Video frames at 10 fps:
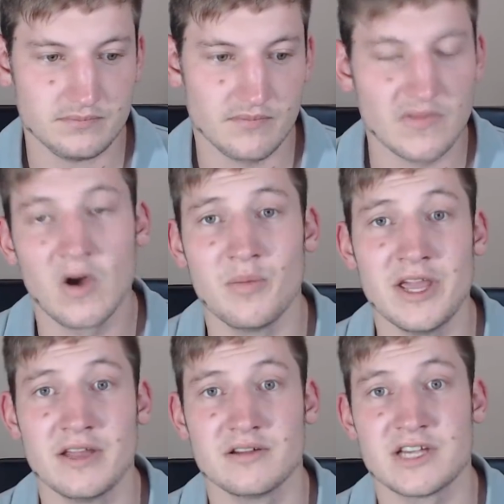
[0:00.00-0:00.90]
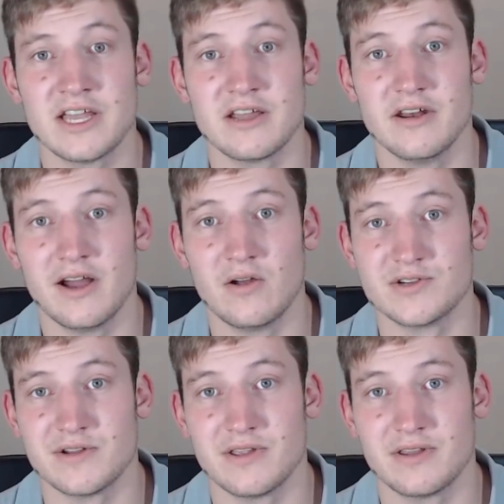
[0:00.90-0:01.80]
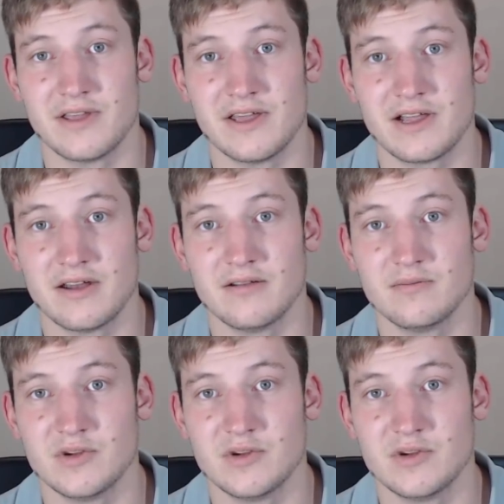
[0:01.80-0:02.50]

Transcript: are being taken down so that they can